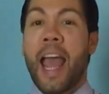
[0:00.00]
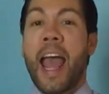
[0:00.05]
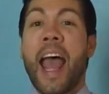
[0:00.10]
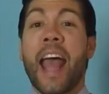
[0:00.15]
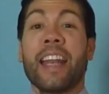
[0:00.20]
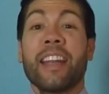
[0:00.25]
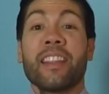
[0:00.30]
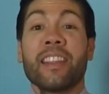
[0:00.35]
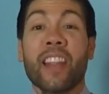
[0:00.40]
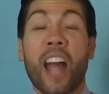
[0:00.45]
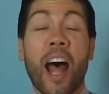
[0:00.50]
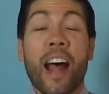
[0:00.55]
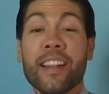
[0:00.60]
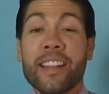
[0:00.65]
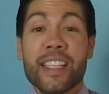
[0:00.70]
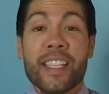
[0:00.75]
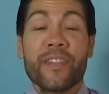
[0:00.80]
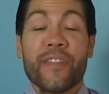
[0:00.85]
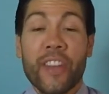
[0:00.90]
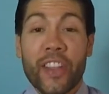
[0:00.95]
and
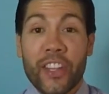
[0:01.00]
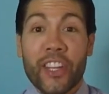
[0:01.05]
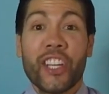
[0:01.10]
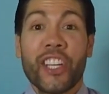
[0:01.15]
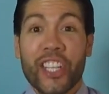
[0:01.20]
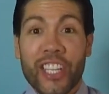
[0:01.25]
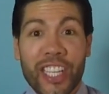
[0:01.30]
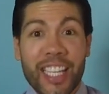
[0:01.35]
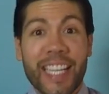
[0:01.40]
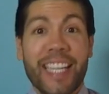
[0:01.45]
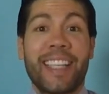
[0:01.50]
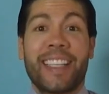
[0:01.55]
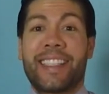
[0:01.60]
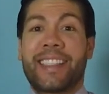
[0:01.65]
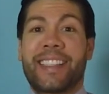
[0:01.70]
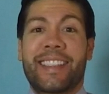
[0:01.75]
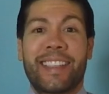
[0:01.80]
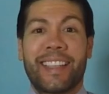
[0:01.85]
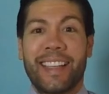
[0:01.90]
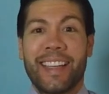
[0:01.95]
lots of other
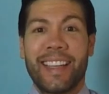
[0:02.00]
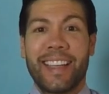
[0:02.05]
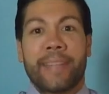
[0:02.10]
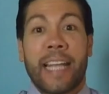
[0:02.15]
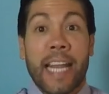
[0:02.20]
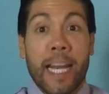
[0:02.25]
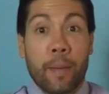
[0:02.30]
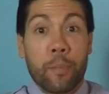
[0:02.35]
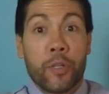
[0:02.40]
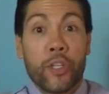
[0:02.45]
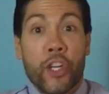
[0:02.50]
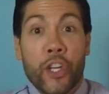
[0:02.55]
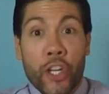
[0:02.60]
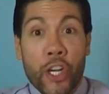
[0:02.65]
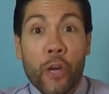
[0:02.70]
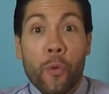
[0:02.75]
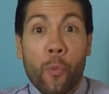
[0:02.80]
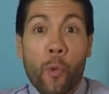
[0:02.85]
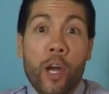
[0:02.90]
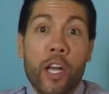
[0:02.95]
goodies. And I'm sure
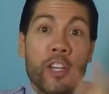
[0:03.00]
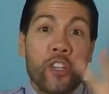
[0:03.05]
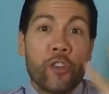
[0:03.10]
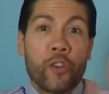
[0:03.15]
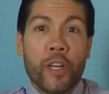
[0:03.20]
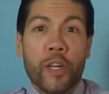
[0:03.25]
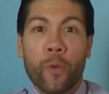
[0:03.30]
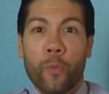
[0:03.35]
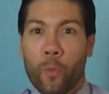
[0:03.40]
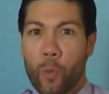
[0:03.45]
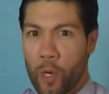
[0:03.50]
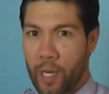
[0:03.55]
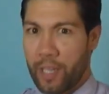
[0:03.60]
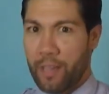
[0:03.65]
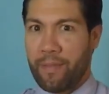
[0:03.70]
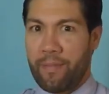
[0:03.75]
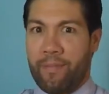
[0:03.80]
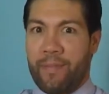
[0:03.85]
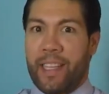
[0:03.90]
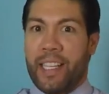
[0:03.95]
you're wondering
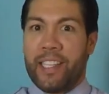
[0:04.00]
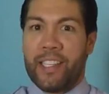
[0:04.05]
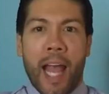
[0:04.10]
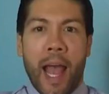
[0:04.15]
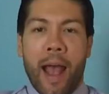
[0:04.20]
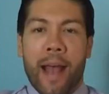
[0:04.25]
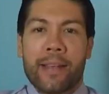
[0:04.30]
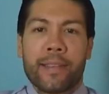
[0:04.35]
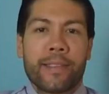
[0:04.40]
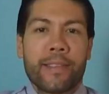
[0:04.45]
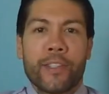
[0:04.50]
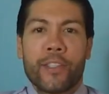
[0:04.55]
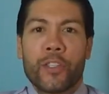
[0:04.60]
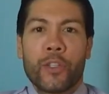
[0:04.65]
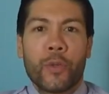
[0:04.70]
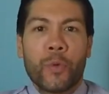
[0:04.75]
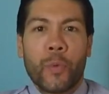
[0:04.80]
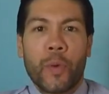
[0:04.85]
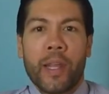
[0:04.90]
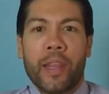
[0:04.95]
what this has to
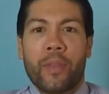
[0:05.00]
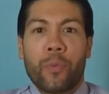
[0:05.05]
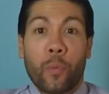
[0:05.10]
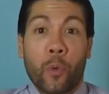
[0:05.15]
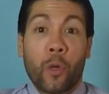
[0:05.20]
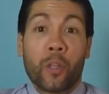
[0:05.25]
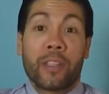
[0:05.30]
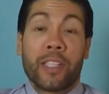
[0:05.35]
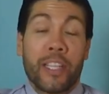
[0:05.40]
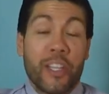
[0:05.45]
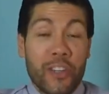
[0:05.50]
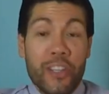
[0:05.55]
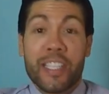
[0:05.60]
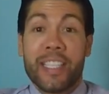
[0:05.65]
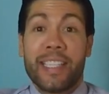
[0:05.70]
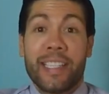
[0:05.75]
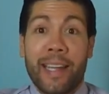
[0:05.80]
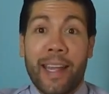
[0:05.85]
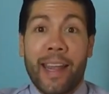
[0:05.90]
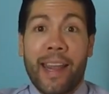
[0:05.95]
do with World
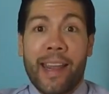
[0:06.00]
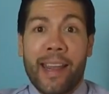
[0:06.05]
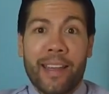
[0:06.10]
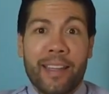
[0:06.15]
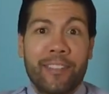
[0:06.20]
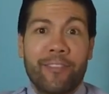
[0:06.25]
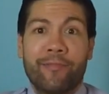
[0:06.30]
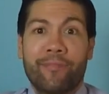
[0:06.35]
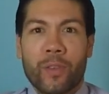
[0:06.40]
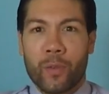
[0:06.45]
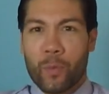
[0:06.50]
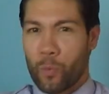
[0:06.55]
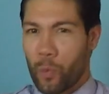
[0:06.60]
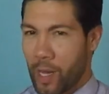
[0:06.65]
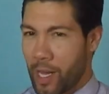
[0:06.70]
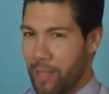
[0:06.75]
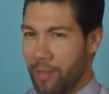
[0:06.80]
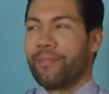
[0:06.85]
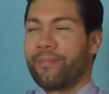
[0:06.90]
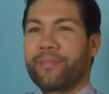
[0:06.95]
Literacy Day.
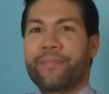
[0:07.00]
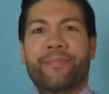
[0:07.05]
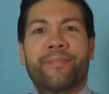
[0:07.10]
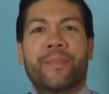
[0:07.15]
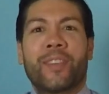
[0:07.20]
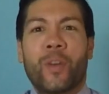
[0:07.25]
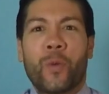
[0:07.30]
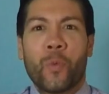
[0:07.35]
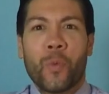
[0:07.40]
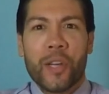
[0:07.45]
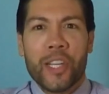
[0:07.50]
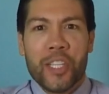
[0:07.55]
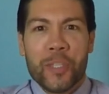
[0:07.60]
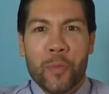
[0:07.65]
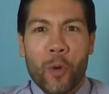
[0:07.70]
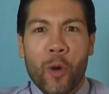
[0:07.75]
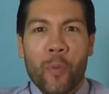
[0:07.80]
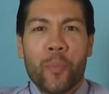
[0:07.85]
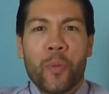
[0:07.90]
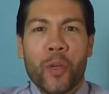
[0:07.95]
Well, what is
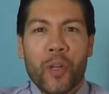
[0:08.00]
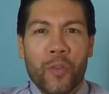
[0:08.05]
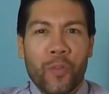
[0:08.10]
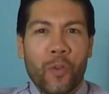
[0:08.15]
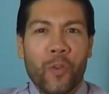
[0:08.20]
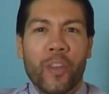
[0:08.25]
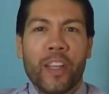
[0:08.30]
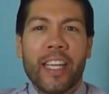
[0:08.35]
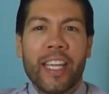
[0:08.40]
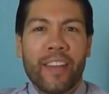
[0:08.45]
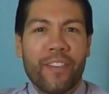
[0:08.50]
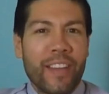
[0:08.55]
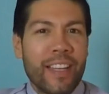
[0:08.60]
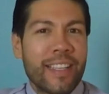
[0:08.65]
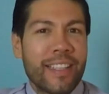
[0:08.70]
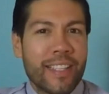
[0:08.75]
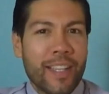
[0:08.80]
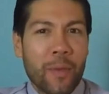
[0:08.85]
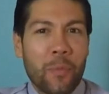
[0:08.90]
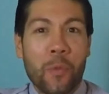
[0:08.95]
more beautiful than giving
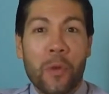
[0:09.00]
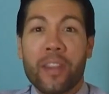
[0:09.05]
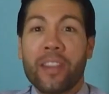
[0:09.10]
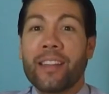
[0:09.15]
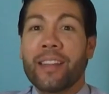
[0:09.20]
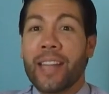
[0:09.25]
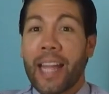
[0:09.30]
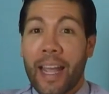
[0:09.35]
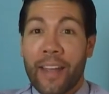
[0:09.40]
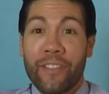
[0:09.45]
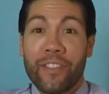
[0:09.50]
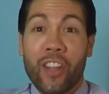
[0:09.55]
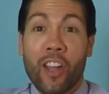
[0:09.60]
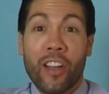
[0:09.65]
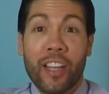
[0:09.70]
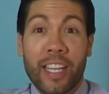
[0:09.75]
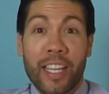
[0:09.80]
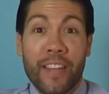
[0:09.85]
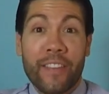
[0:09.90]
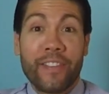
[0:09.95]
someone the
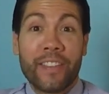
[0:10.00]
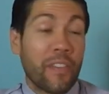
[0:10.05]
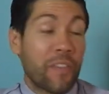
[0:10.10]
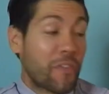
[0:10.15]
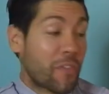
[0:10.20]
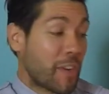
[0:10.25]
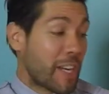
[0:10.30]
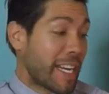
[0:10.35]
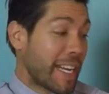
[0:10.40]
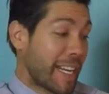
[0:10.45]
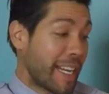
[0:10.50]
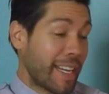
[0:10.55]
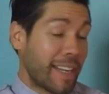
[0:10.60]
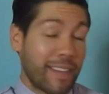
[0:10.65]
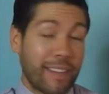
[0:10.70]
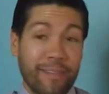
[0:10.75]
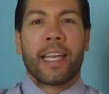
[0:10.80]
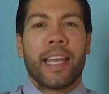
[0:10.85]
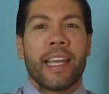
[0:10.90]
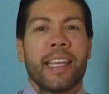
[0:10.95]
lifelong gift of
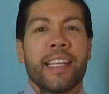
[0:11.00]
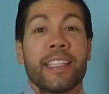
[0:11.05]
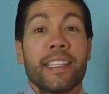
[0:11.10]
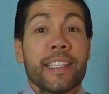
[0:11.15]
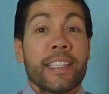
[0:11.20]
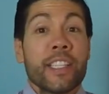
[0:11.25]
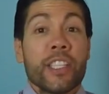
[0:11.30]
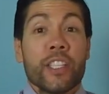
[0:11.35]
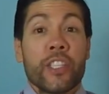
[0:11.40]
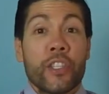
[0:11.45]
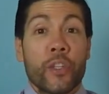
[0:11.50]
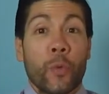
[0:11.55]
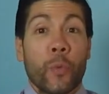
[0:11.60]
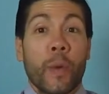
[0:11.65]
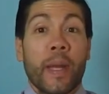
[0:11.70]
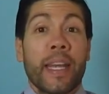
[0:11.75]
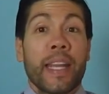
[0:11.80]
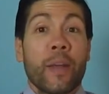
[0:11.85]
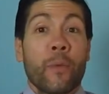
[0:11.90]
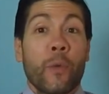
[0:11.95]
reading? In addition to
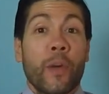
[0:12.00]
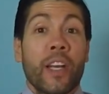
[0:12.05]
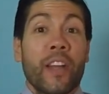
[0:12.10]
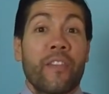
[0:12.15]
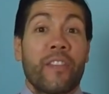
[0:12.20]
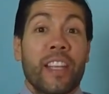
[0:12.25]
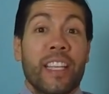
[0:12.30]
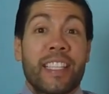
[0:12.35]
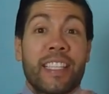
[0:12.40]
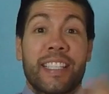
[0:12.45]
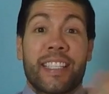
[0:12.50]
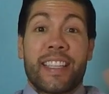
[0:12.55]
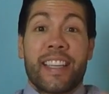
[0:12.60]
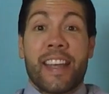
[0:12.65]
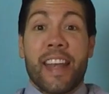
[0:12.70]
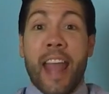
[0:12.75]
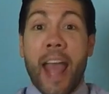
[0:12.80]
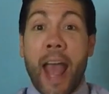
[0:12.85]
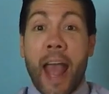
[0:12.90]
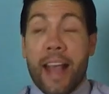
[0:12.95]
winning one of these
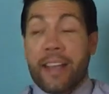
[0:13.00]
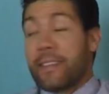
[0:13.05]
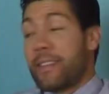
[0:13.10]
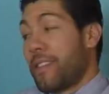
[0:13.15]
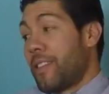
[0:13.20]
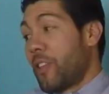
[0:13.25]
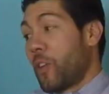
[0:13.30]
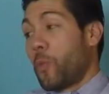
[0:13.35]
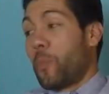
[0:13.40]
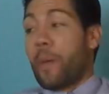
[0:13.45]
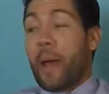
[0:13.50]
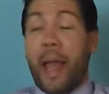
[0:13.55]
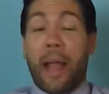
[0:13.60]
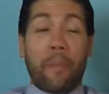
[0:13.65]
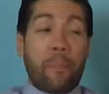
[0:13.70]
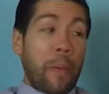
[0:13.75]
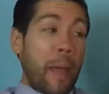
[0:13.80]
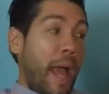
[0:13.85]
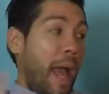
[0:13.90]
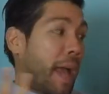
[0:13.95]
snazzy little
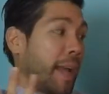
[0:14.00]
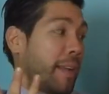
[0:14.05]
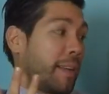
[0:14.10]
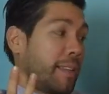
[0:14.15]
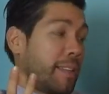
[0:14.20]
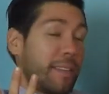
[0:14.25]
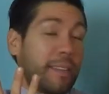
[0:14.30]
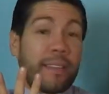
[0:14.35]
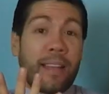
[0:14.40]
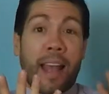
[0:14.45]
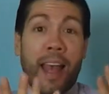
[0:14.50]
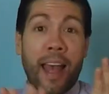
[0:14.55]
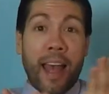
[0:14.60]
backpacks,